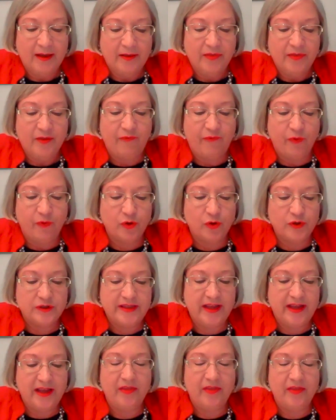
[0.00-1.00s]
The first
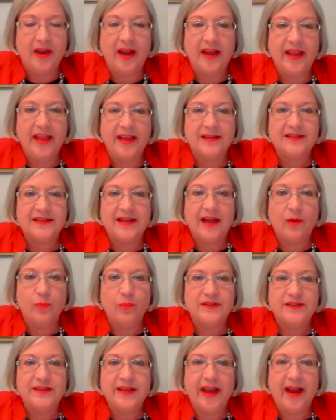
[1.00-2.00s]
thing that I guess I
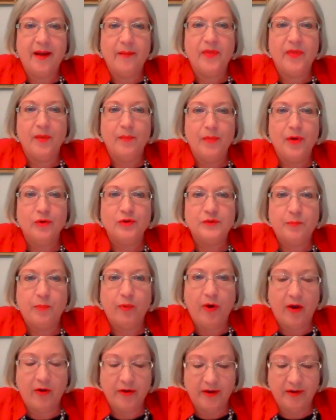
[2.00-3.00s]
would say I'm the most
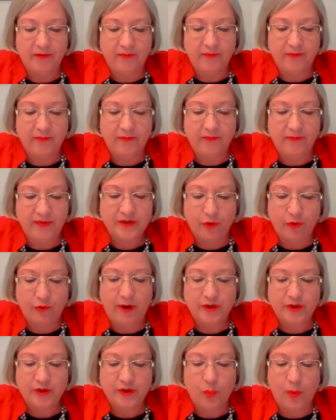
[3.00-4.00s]
proud of is
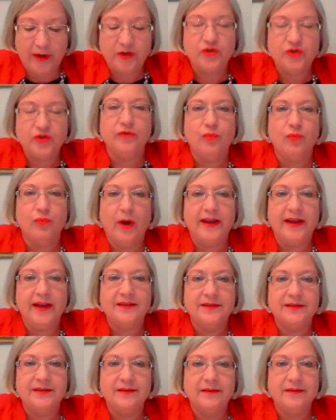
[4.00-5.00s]
our graduation
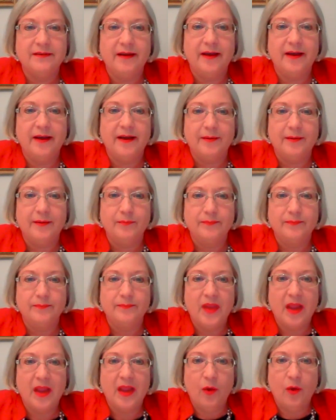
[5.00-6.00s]
rate.
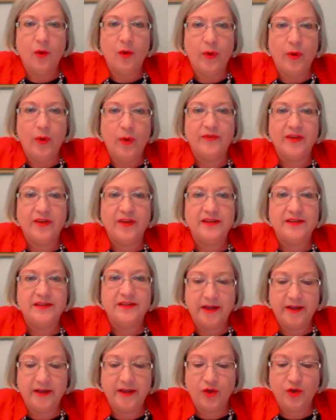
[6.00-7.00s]
We have
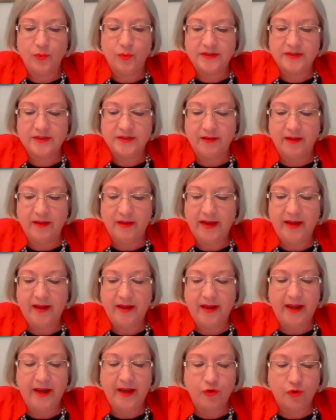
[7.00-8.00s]

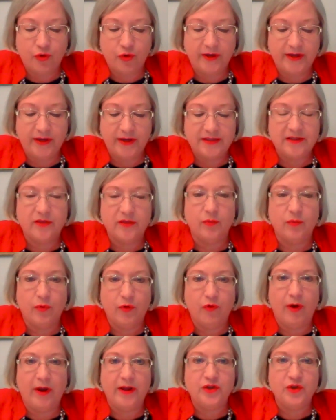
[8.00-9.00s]
continuously increased the
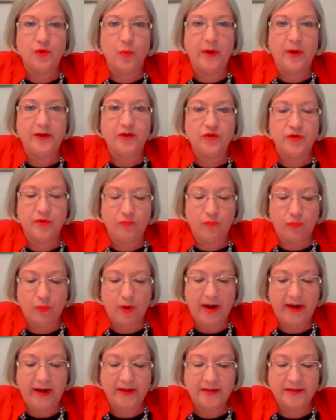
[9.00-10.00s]
graduation
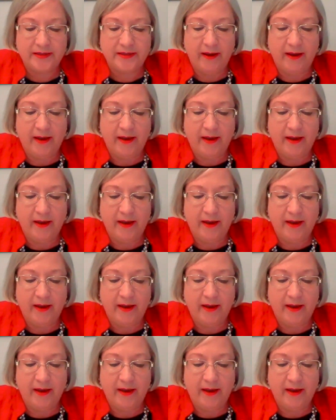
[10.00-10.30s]
rate,